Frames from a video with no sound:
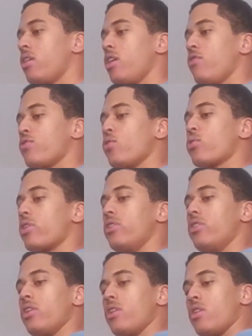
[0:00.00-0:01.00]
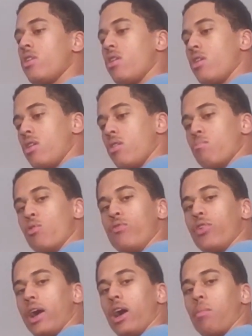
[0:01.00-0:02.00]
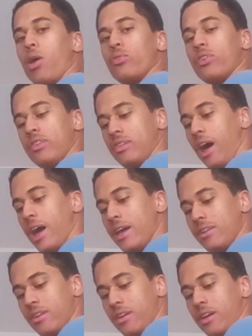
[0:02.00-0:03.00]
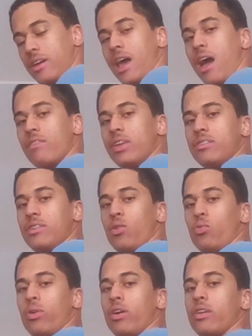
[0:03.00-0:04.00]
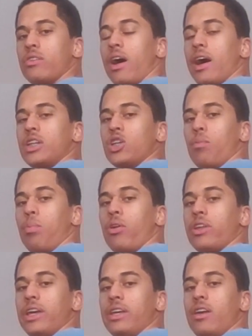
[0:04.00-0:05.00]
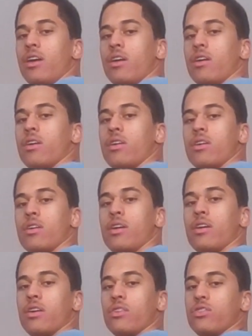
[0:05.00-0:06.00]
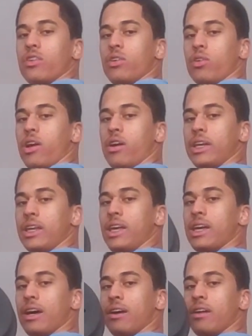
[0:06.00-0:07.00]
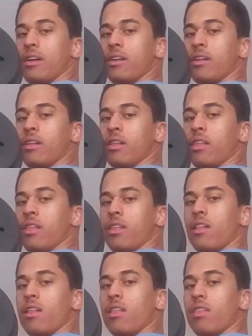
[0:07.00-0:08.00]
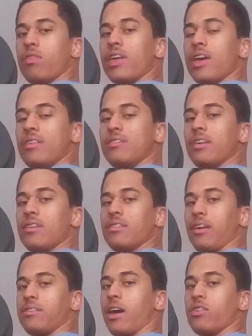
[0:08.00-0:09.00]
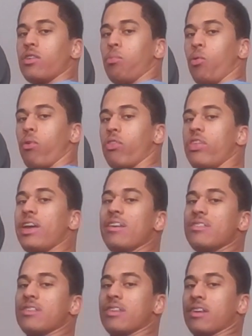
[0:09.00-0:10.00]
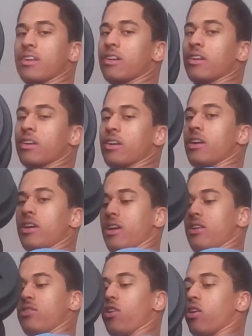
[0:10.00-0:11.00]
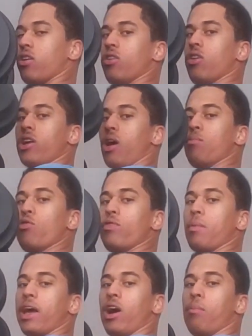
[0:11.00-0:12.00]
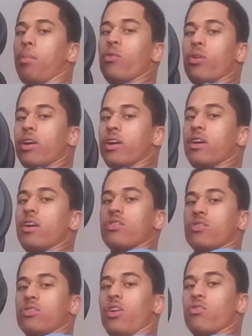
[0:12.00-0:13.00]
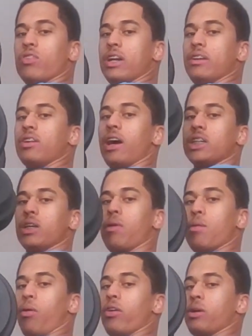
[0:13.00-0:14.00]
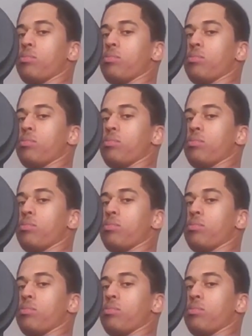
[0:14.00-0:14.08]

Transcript: if you can move your elbow to the side and have it still touch your body, so you're curling here, this is acceptable. This is not. Look, I'm moving my elbow. It's not really touching my body